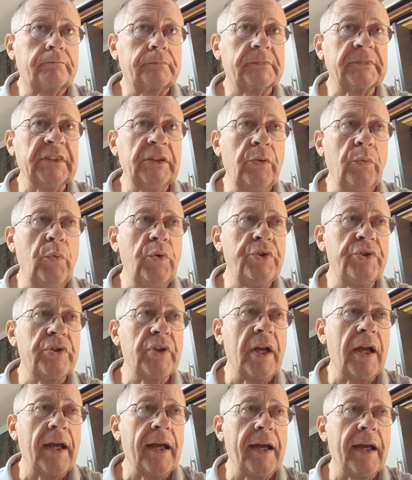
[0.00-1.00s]
which
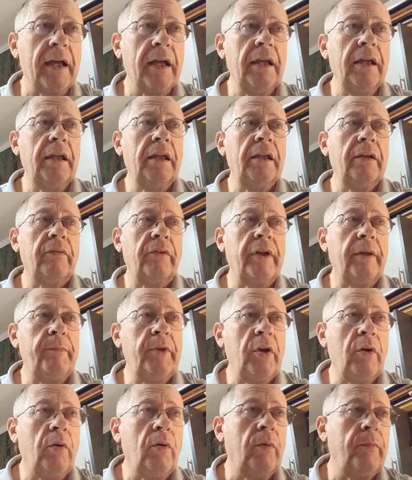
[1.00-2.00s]
will get me
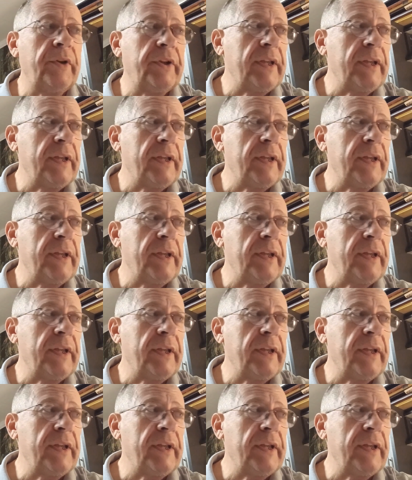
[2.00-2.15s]
home in